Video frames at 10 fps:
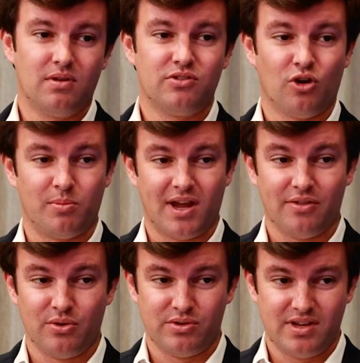terming
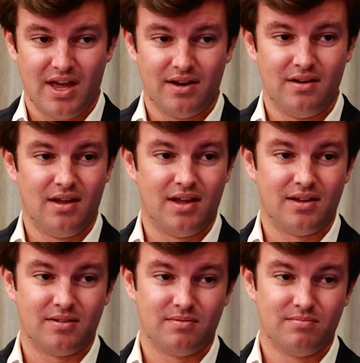out their debt
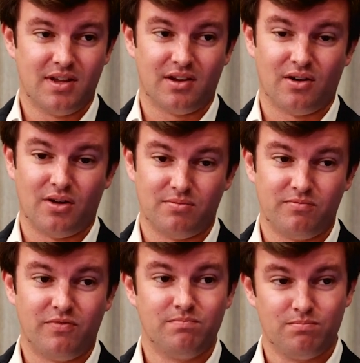and taking
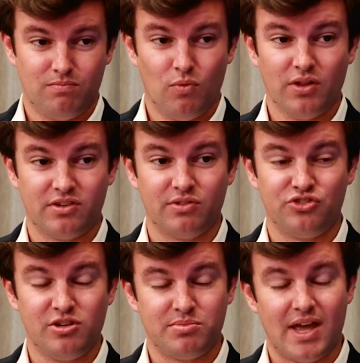on relatively
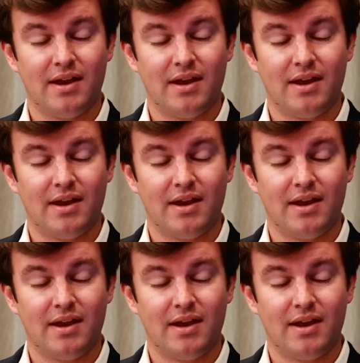cheap